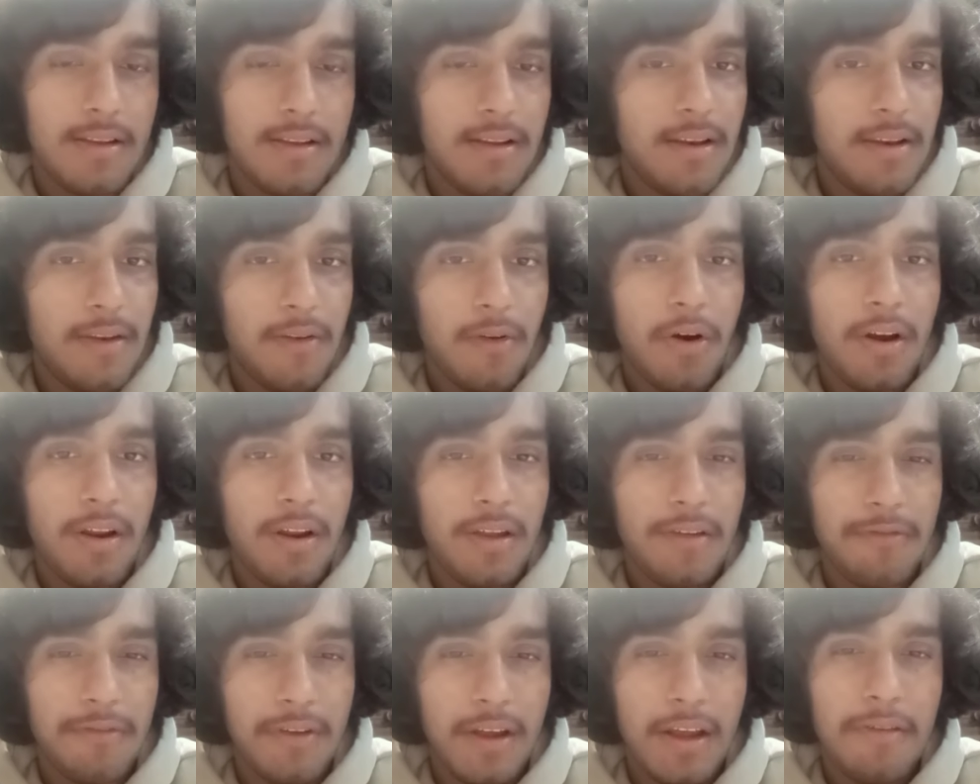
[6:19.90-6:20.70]

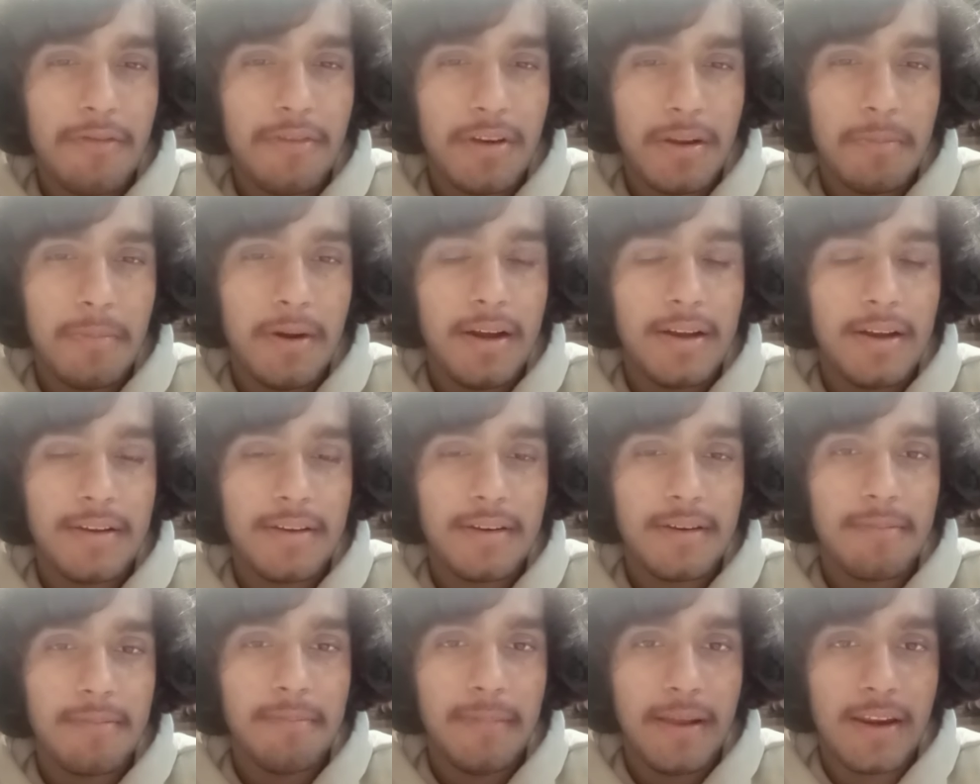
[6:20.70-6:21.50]
not if every,
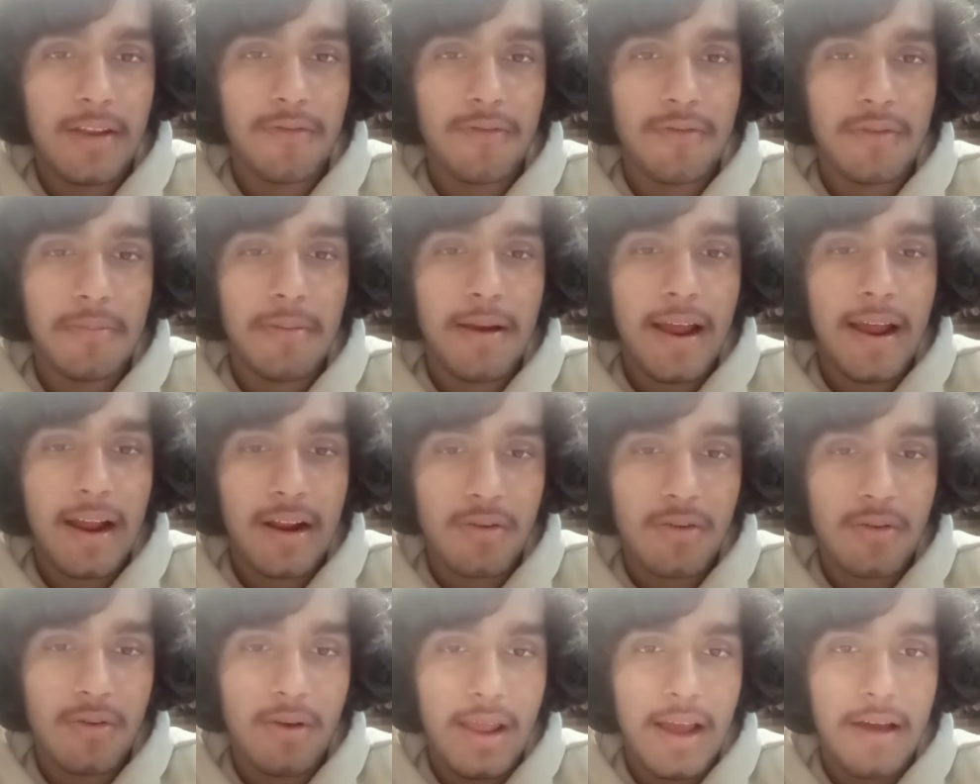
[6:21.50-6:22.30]
but many of the
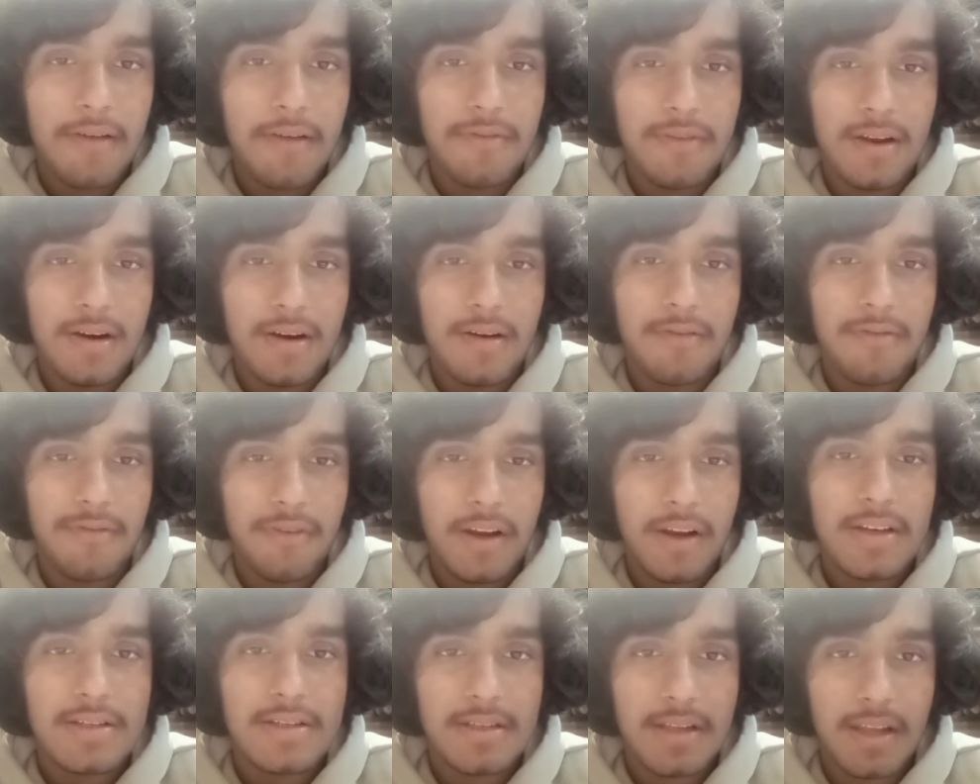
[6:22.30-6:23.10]
black hole have their
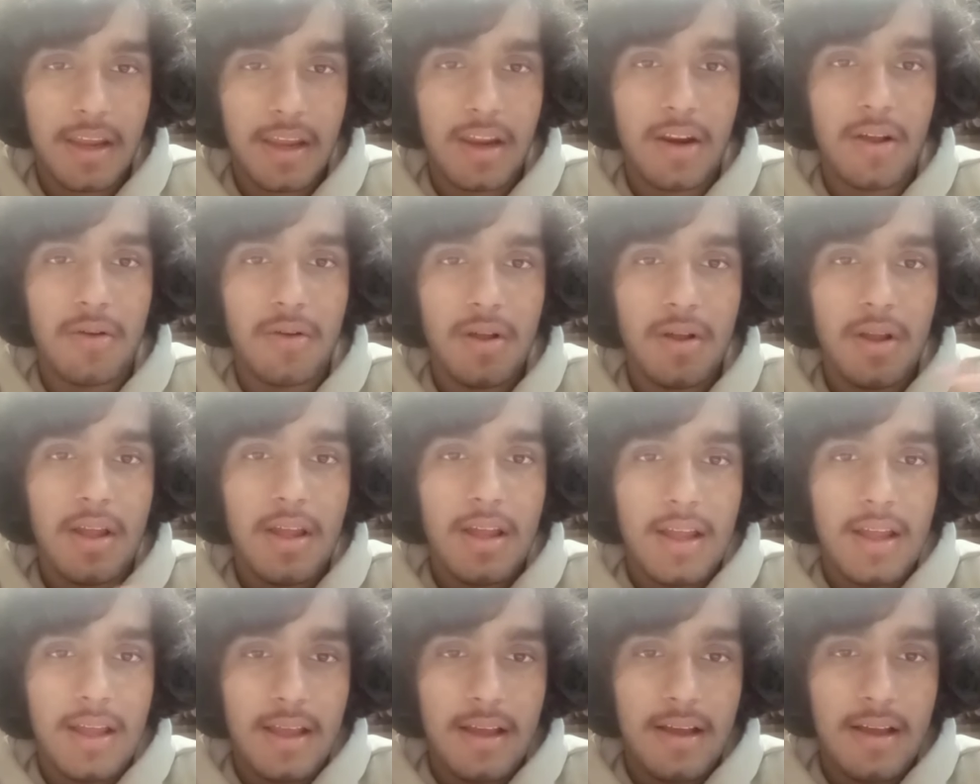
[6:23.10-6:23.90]
fate,
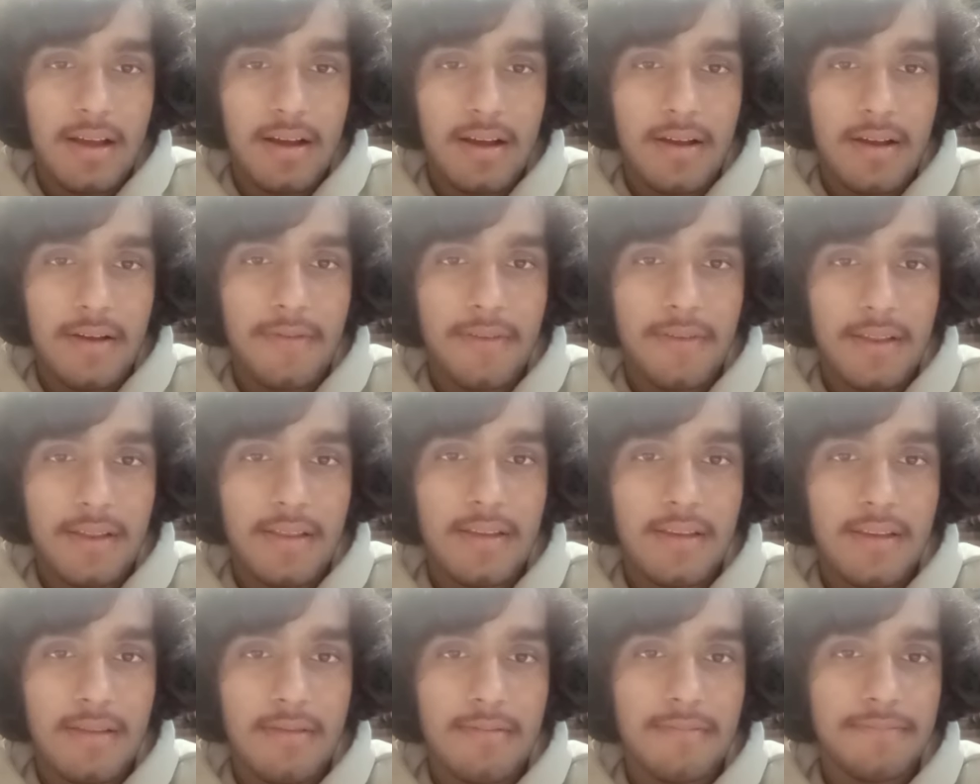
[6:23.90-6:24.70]

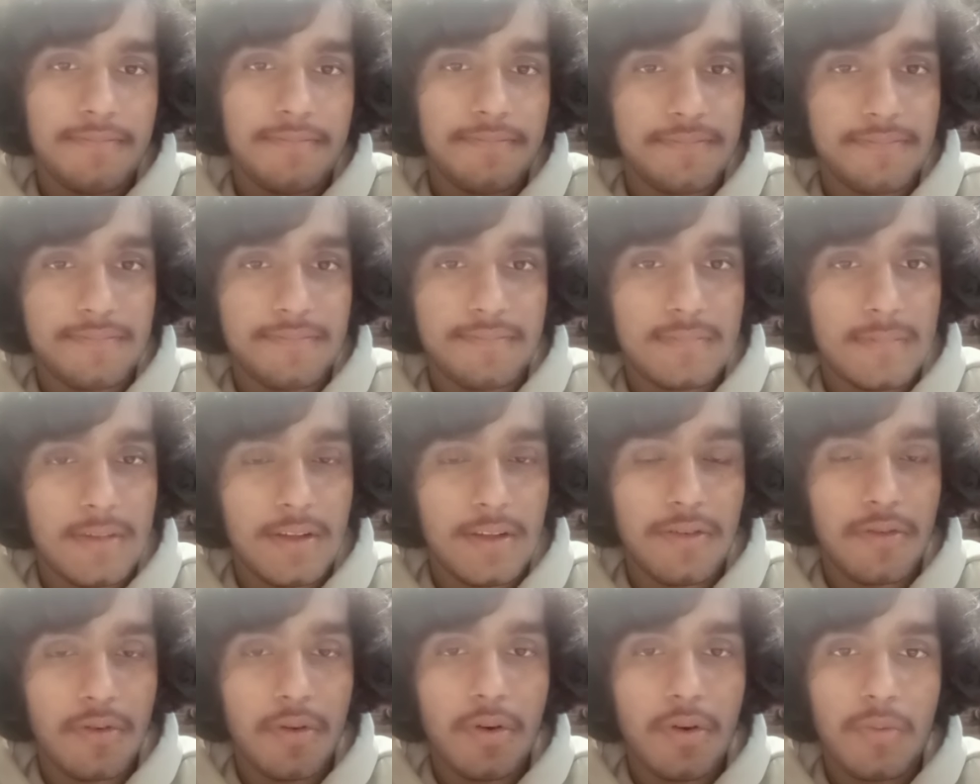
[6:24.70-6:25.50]
in
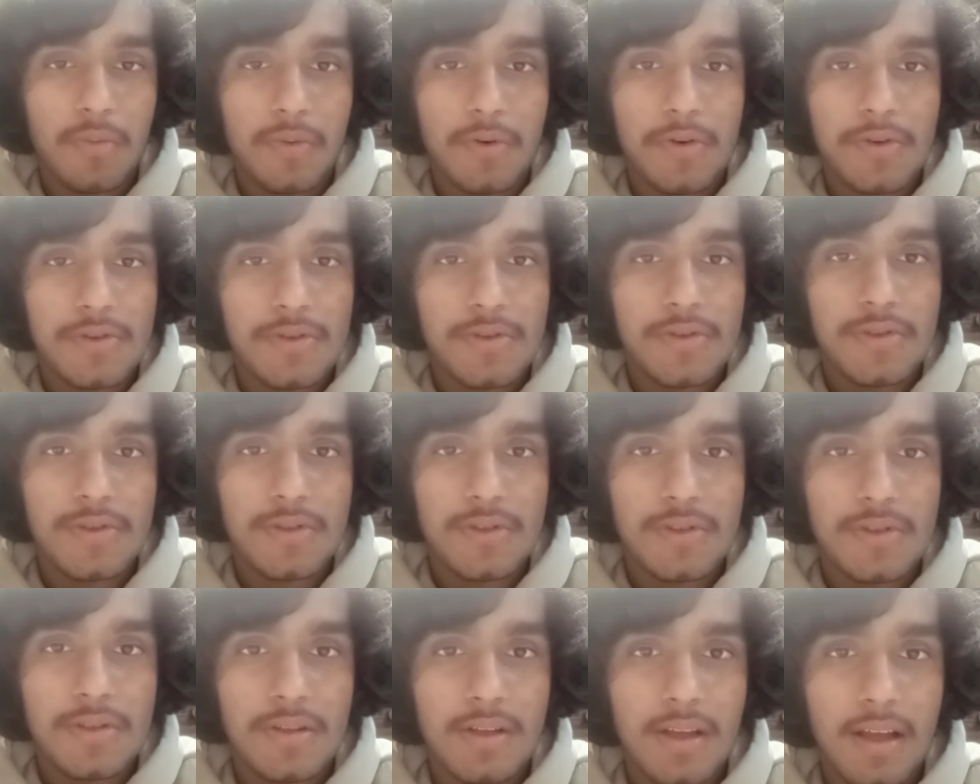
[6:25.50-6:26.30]
this
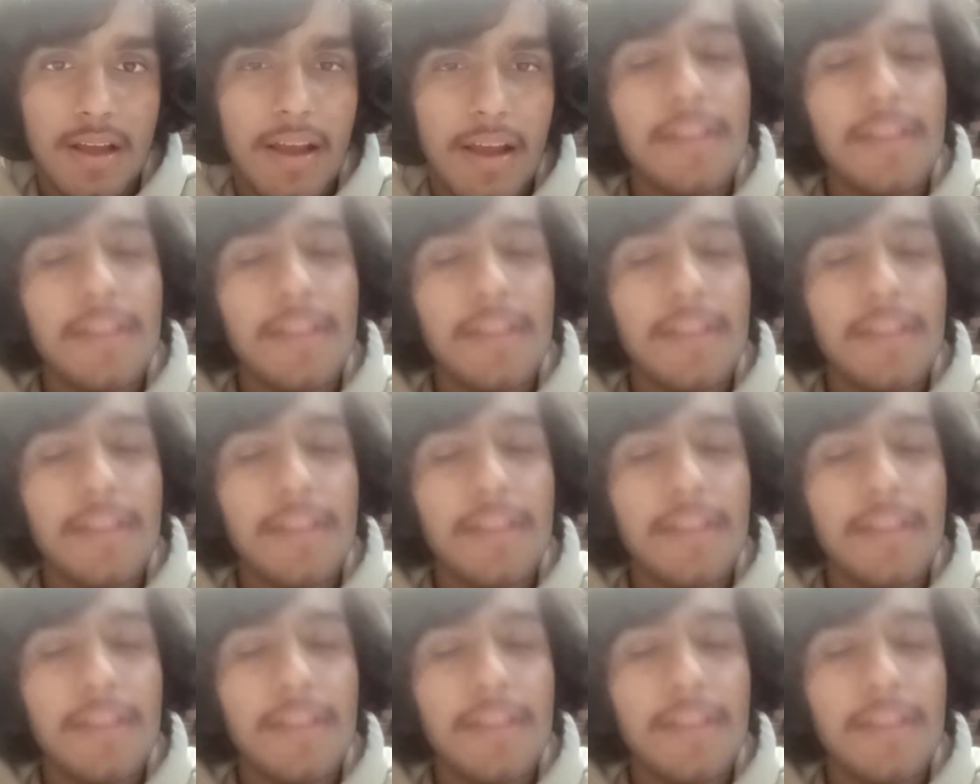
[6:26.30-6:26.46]
universe.